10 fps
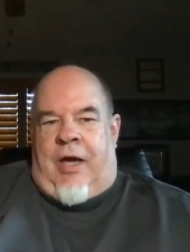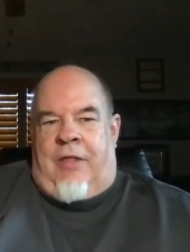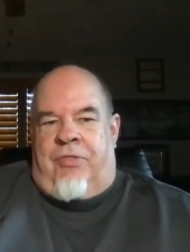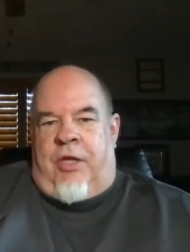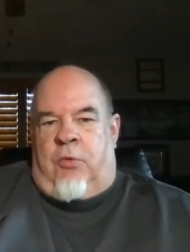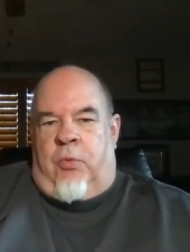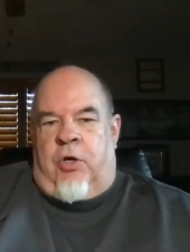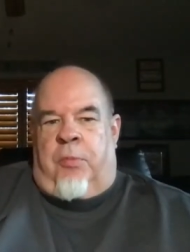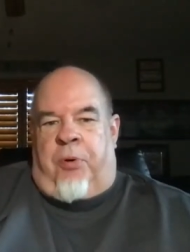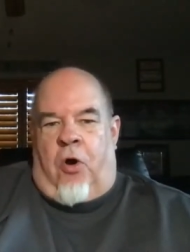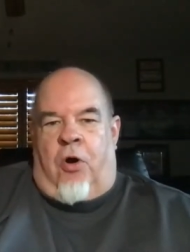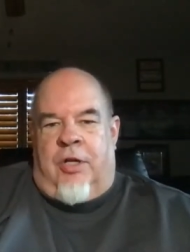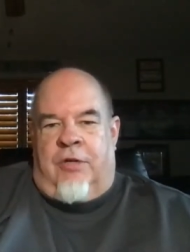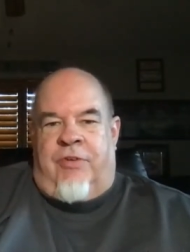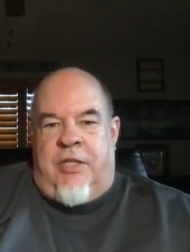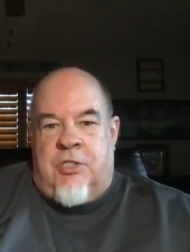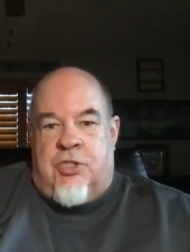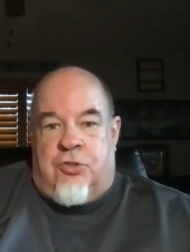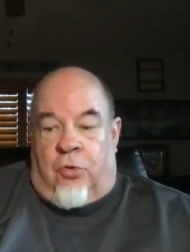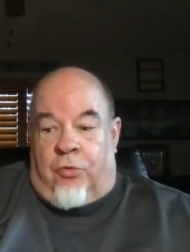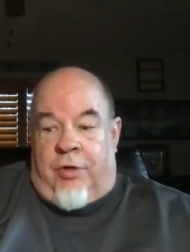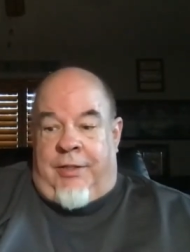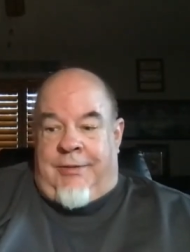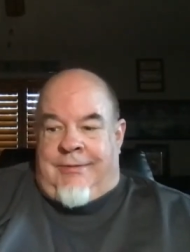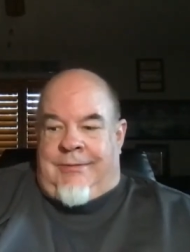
I think we're a part of his story.